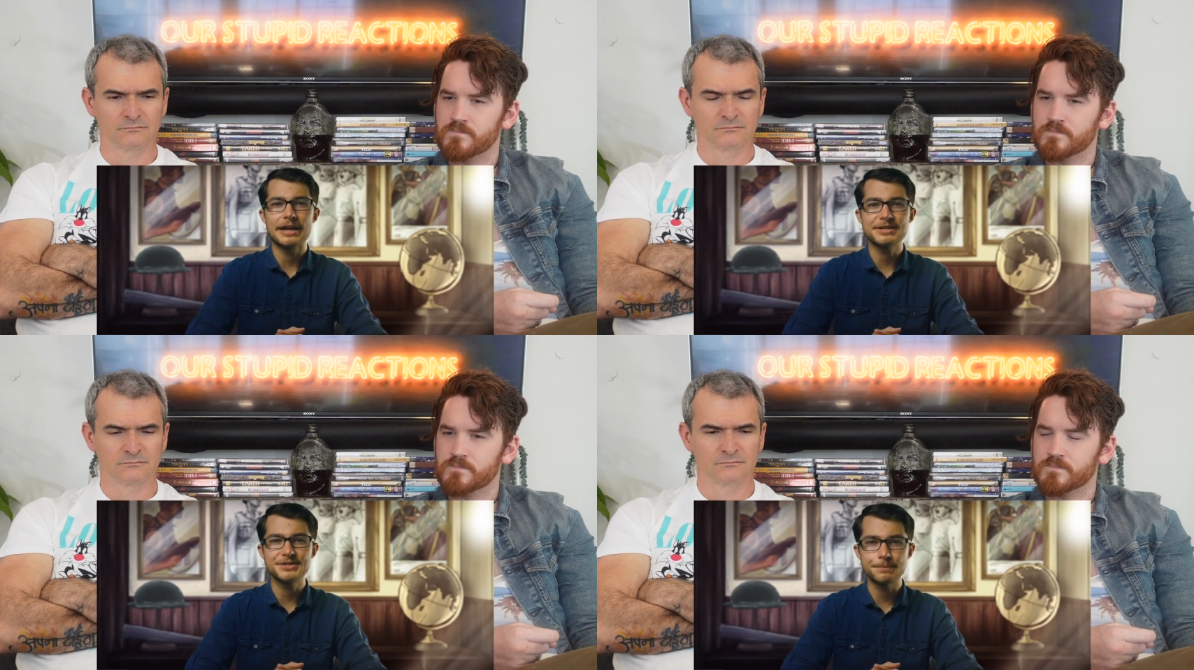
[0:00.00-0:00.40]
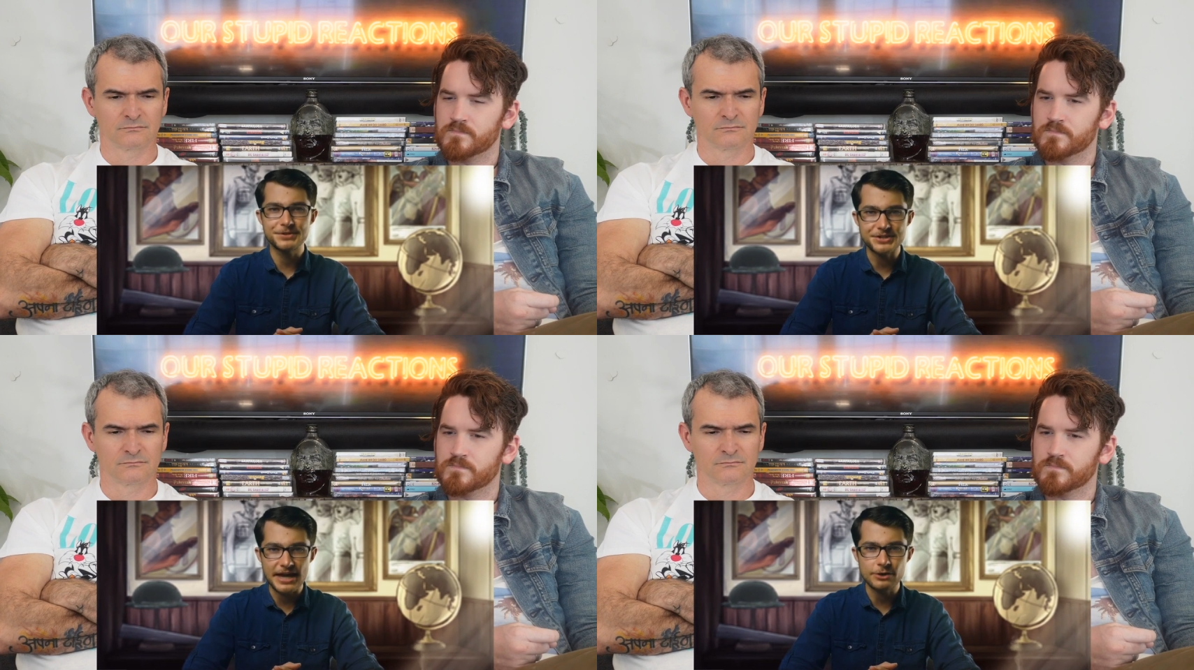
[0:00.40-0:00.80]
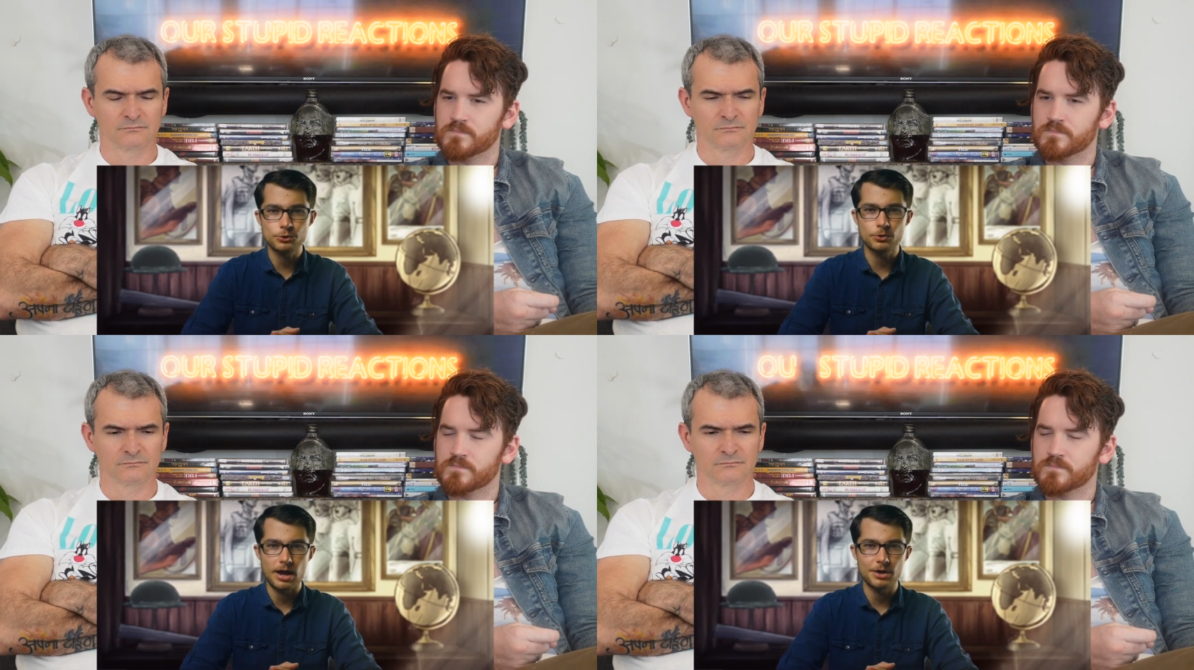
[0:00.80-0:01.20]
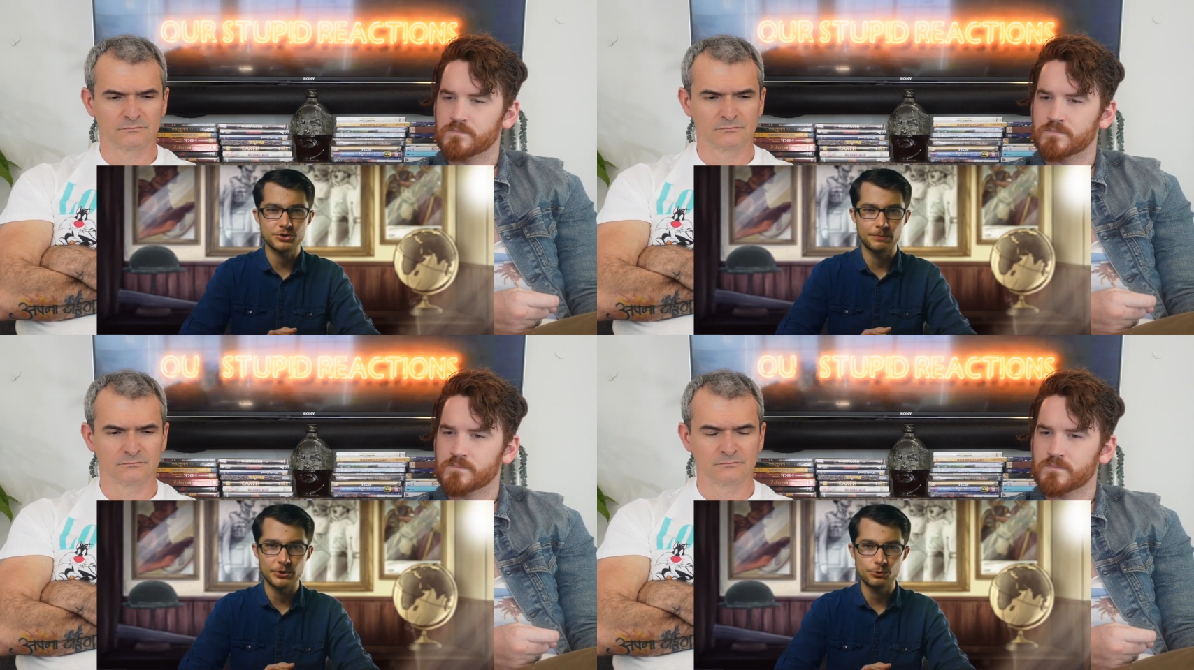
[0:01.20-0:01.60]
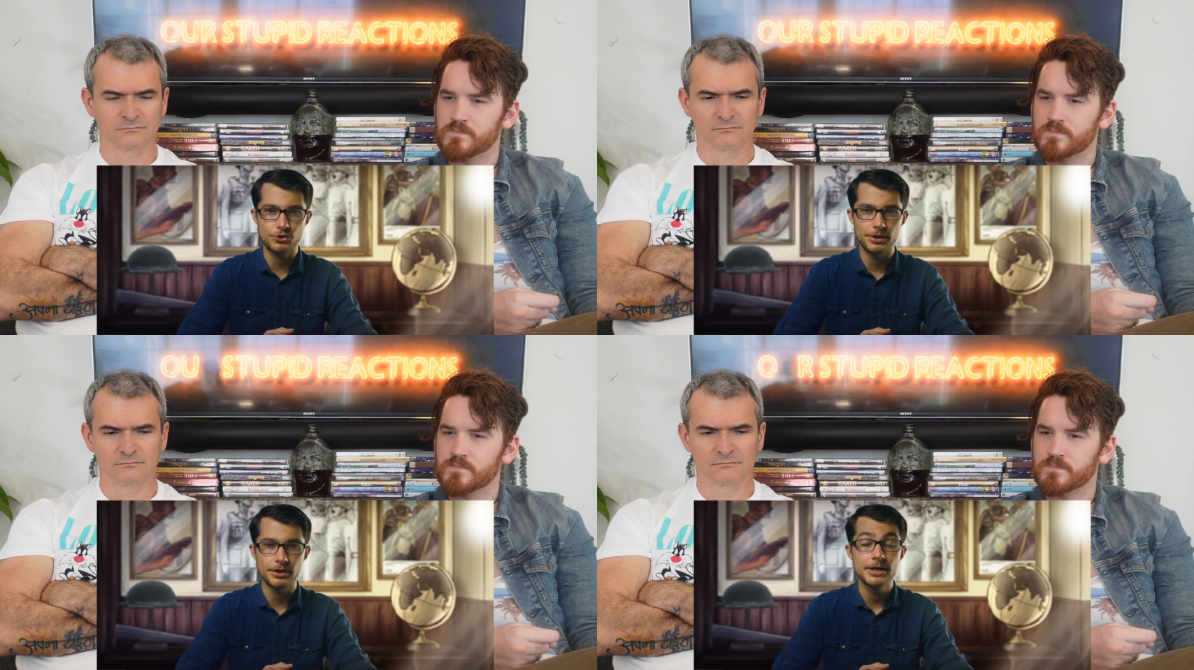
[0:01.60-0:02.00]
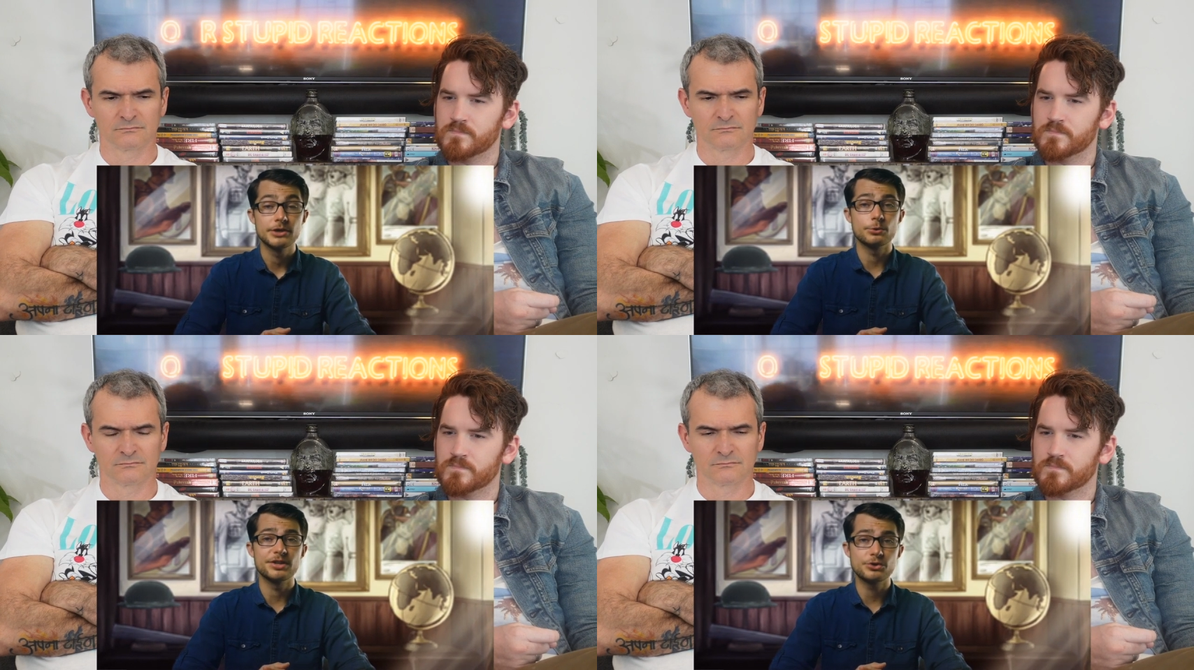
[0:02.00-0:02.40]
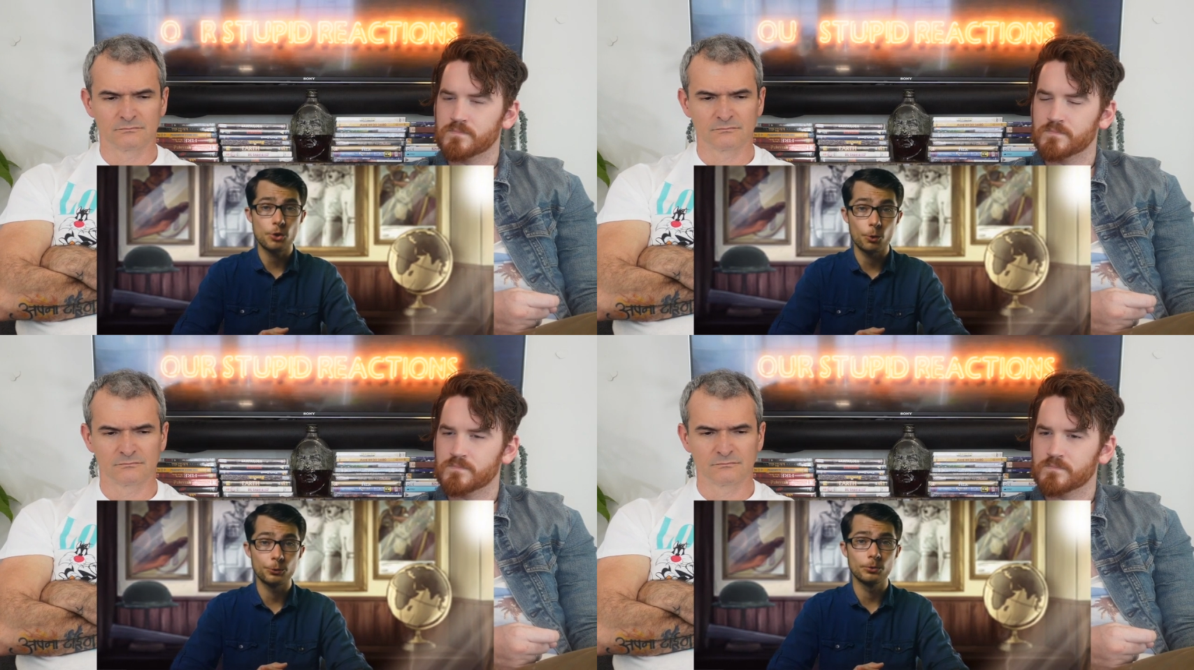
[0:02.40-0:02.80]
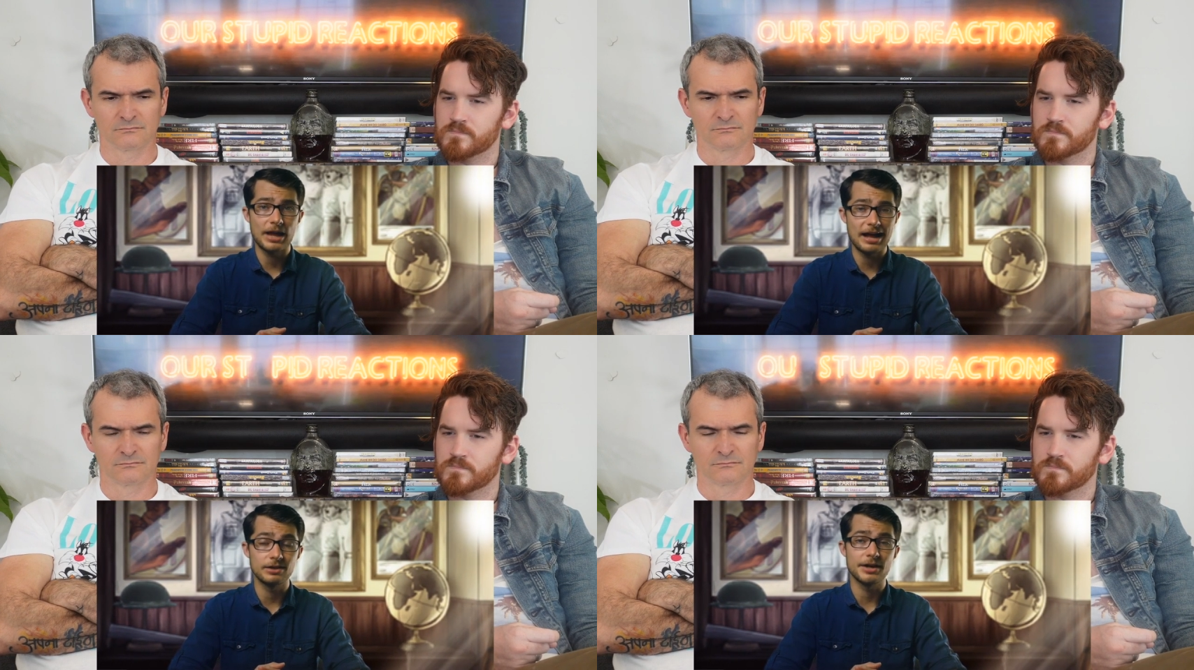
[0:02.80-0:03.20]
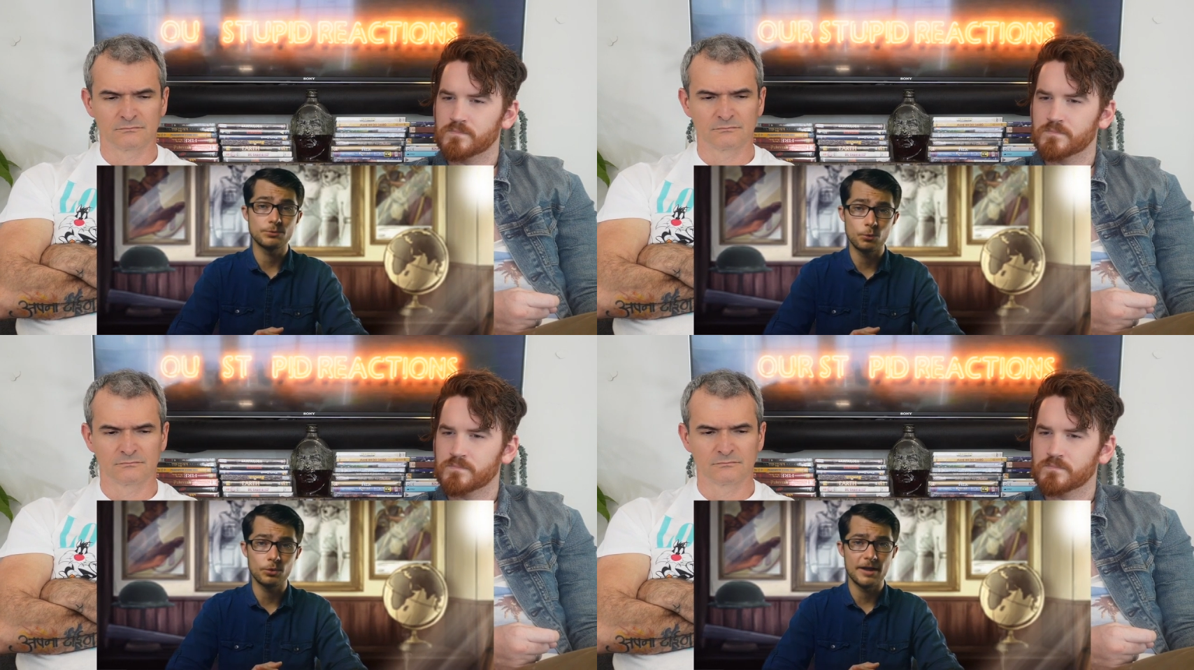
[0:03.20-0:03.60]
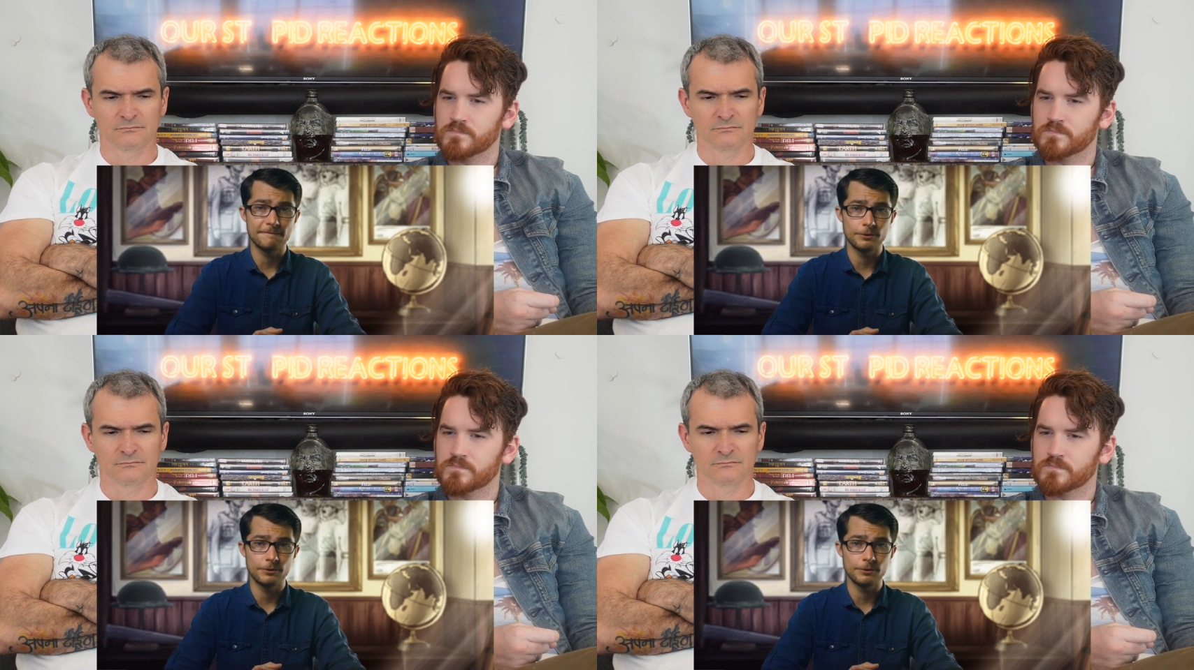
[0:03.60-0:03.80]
Speaker 1: were a substantial contribution to the total Allied war